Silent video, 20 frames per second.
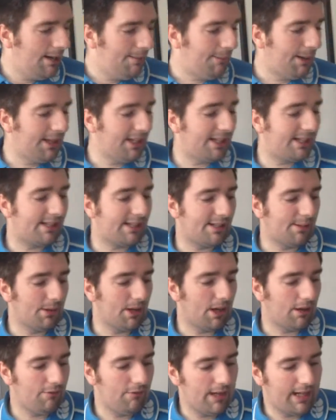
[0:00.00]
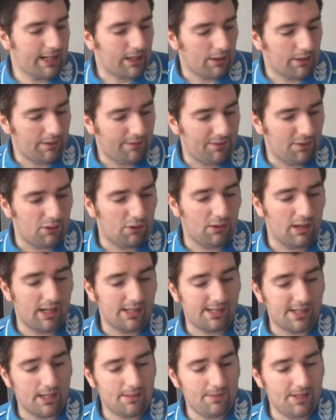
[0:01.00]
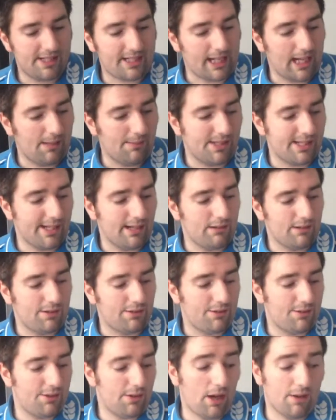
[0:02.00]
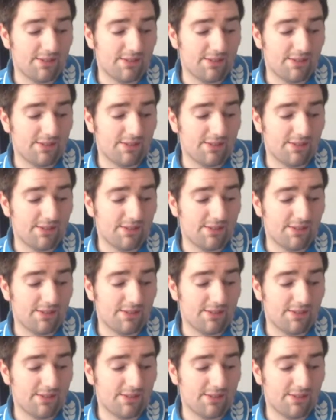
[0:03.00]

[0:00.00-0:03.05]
But this is the one I really got it for, as this game sells,